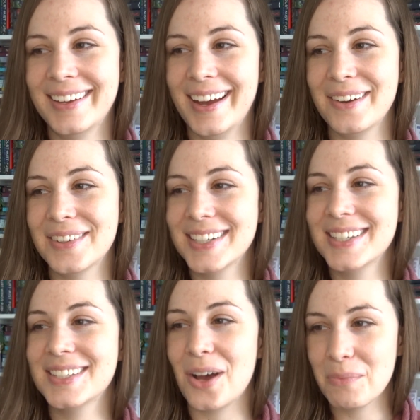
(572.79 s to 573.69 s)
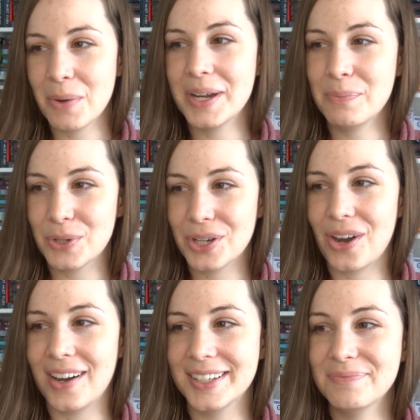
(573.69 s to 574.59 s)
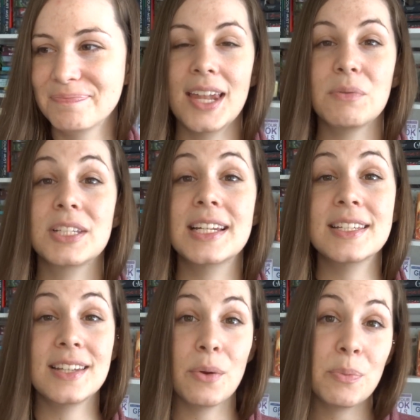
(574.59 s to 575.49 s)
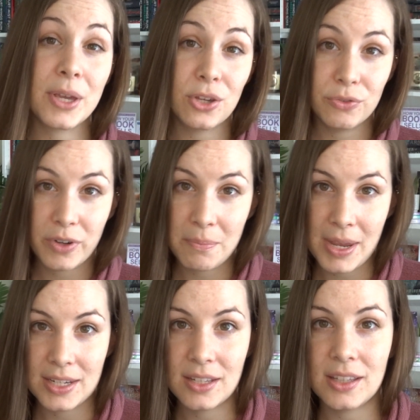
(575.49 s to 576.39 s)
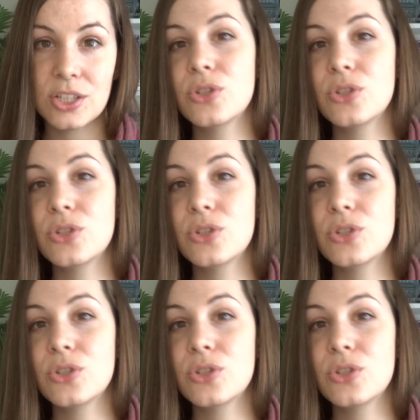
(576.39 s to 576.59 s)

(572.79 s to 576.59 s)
I was on my way to BookCon and I was gonna stay with my good friend Mandy Lynn,